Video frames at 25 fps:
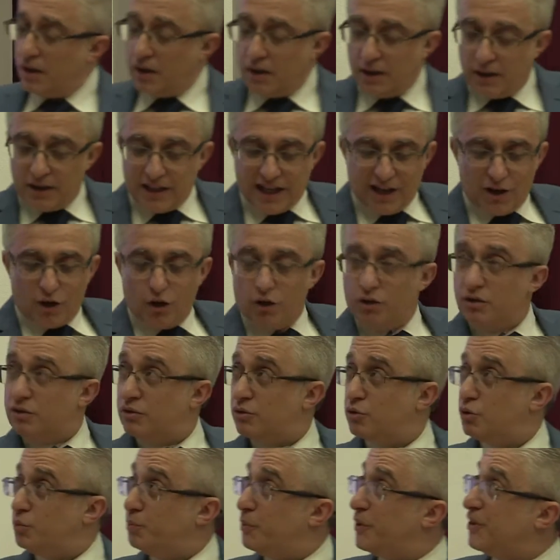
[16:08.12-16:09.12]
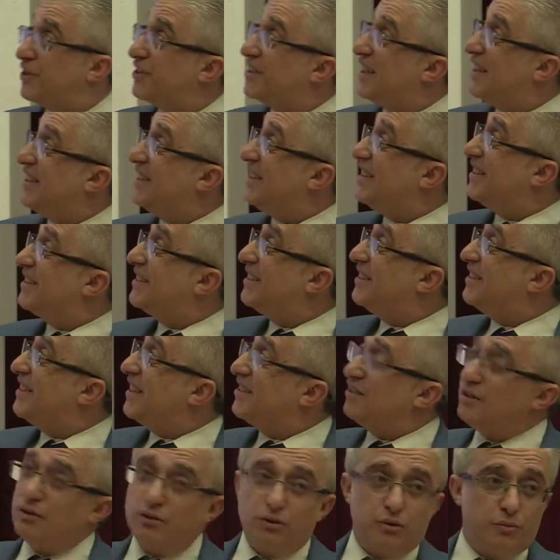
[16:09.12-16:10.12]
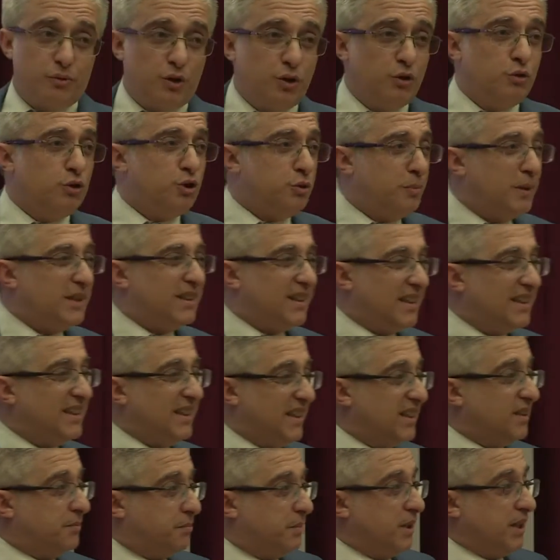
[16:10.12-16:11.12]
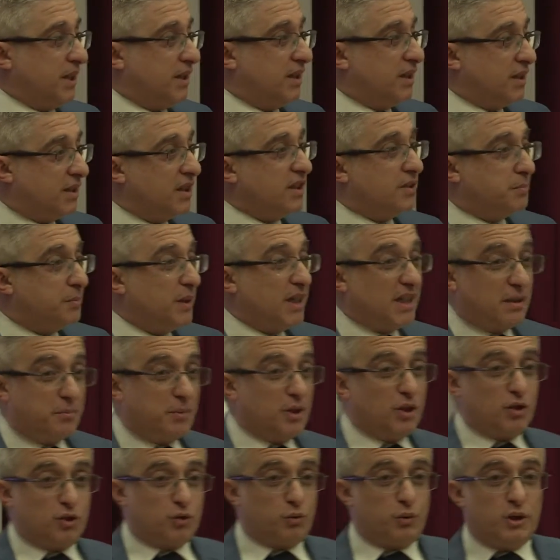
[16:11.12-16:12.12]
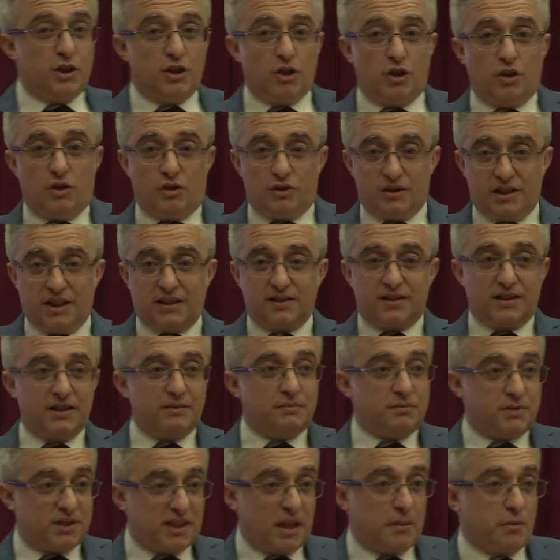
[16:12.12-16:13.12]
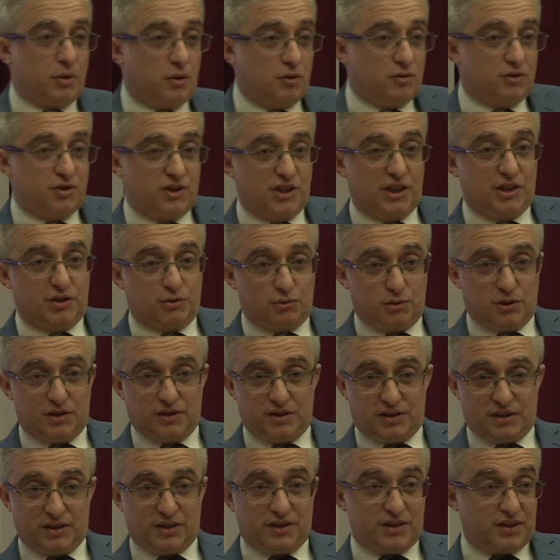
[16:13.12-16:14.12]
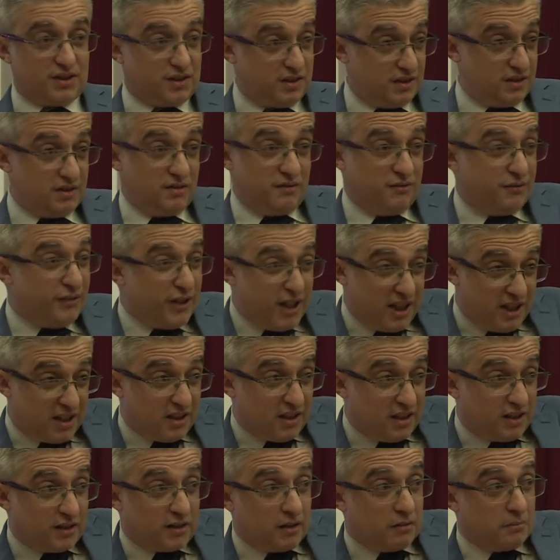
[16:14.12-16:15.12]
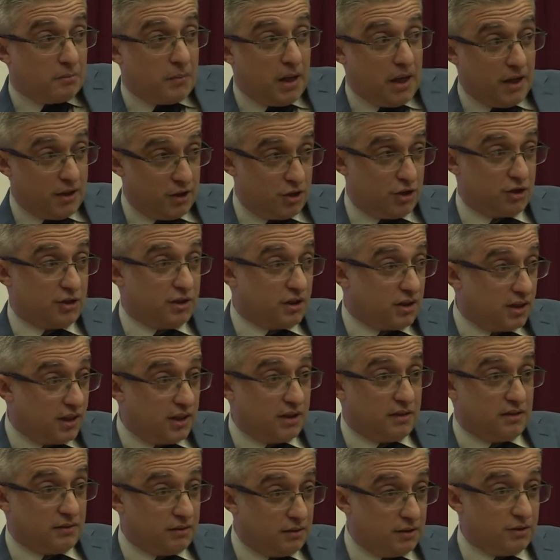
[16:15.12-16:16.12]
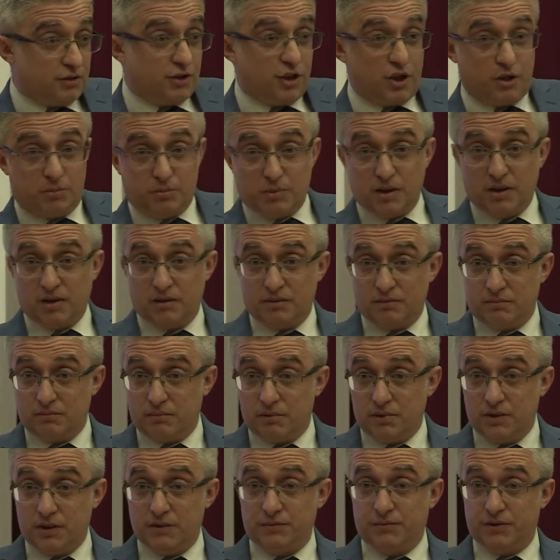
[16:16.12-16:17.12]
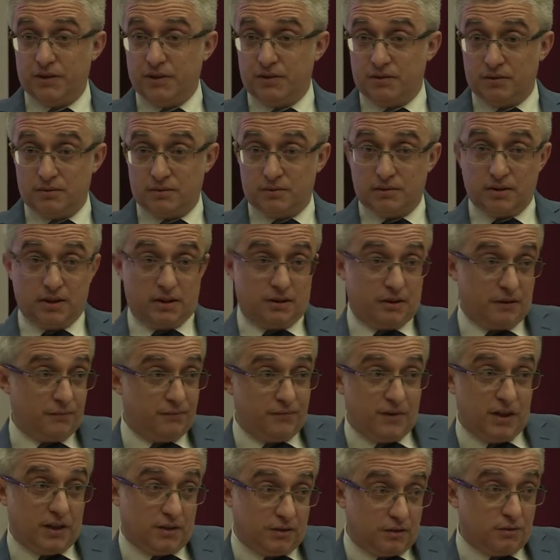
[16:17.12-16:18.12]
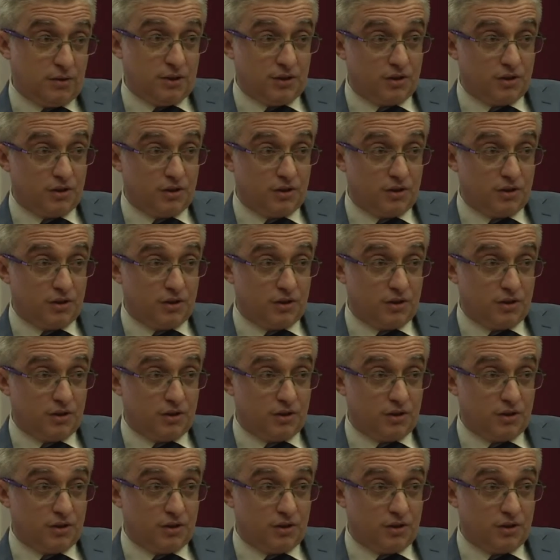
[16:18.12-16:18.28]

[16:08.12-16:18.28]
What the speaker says: Now, 2% doesn't look huge, but it is big. It is big because we know that in some constituencies, very little margin can determine the victory.